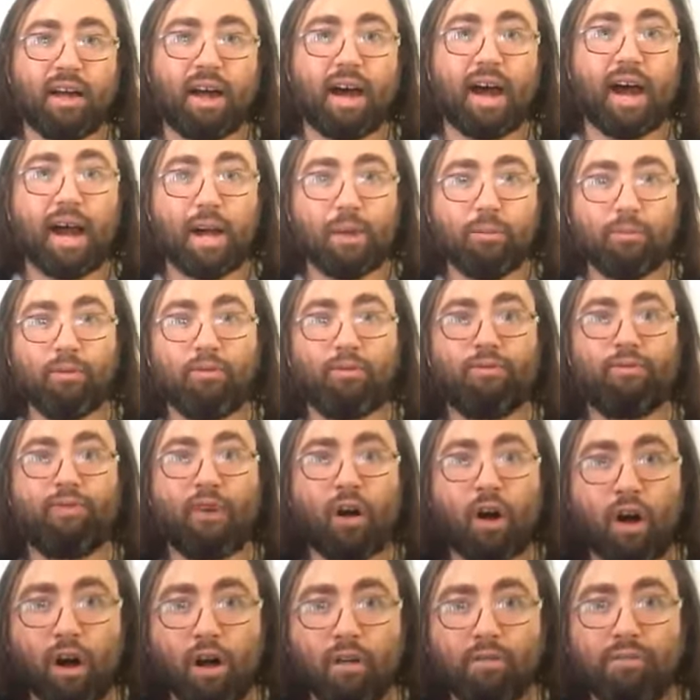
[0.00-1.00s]
I'm
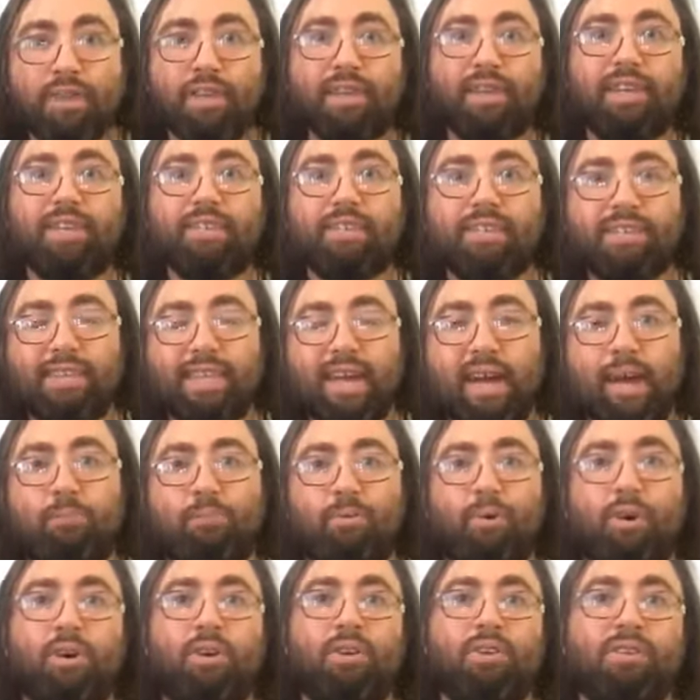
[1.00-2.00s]
evolving into that
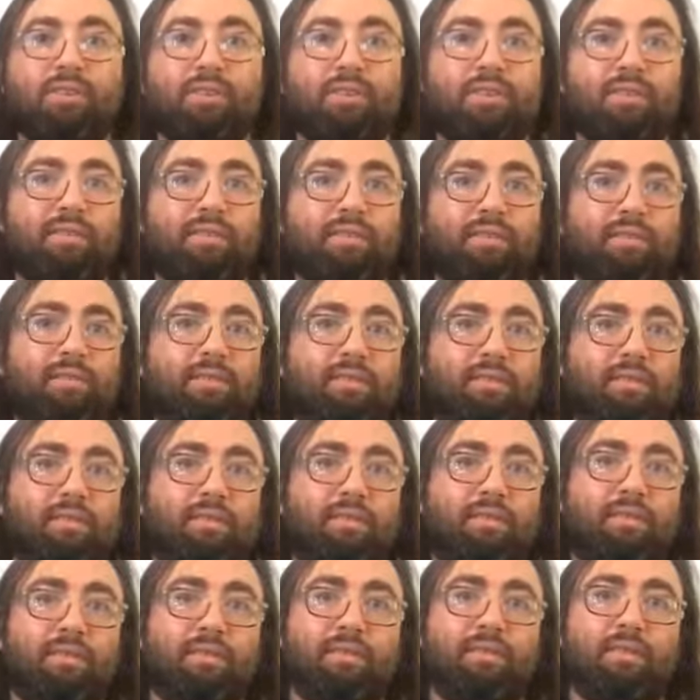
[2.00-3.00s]
person.
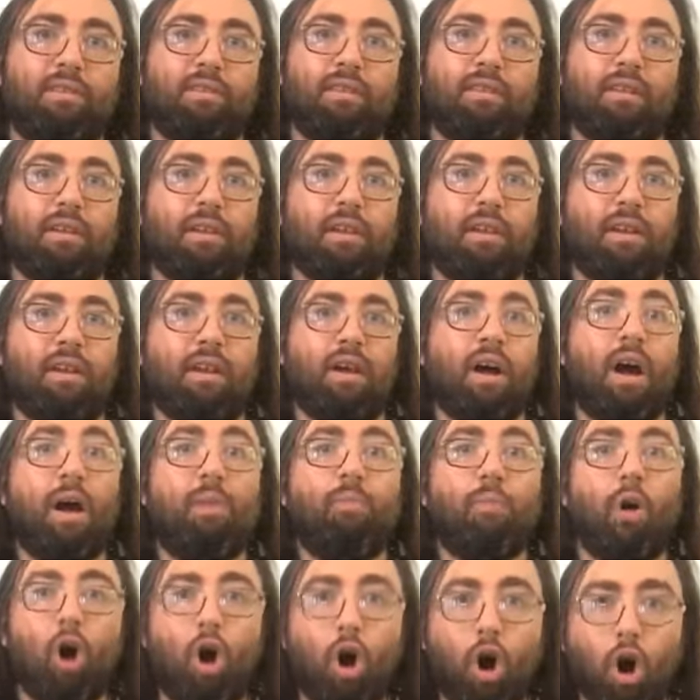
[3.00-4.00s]
I'm
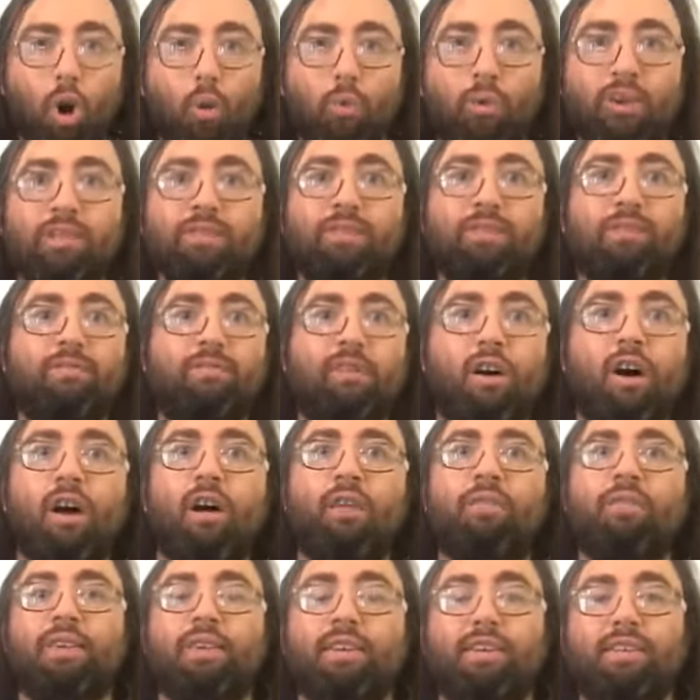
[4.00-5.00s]
always
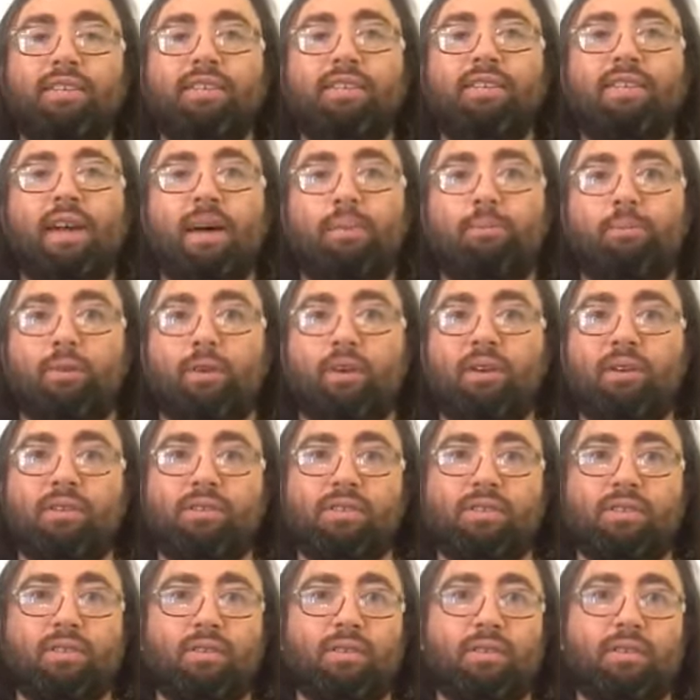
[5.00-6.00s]
evolving into that person.